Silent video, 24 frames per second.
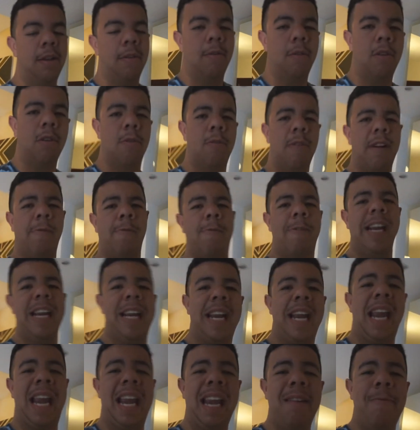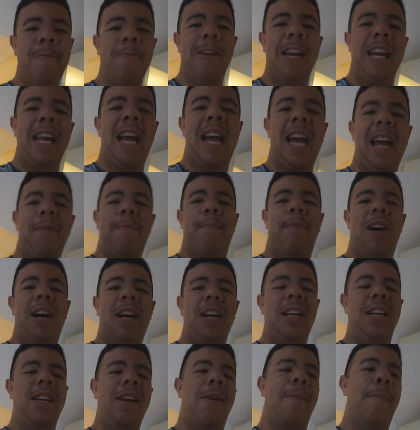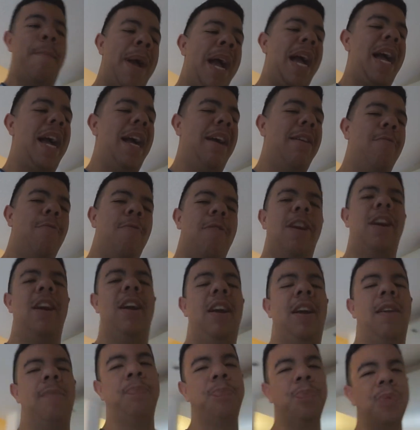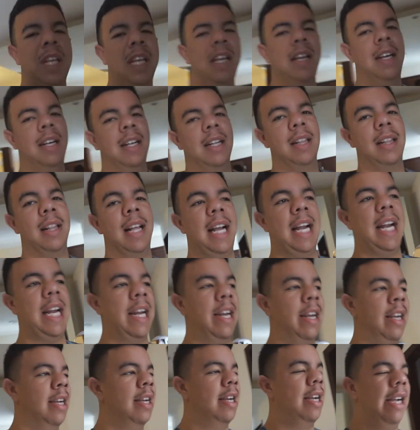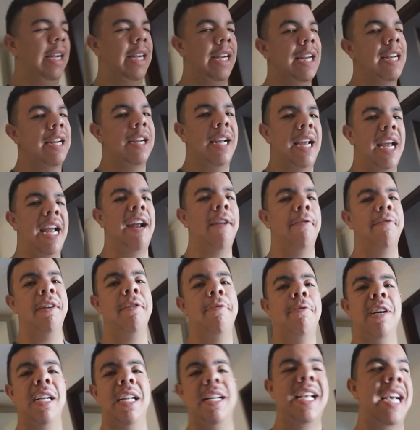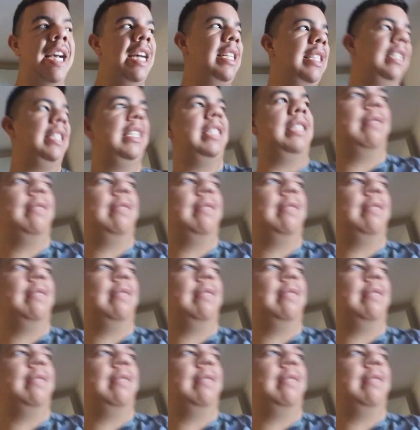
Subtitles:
Well, when we came, we had bought in a pack where, like, everyone has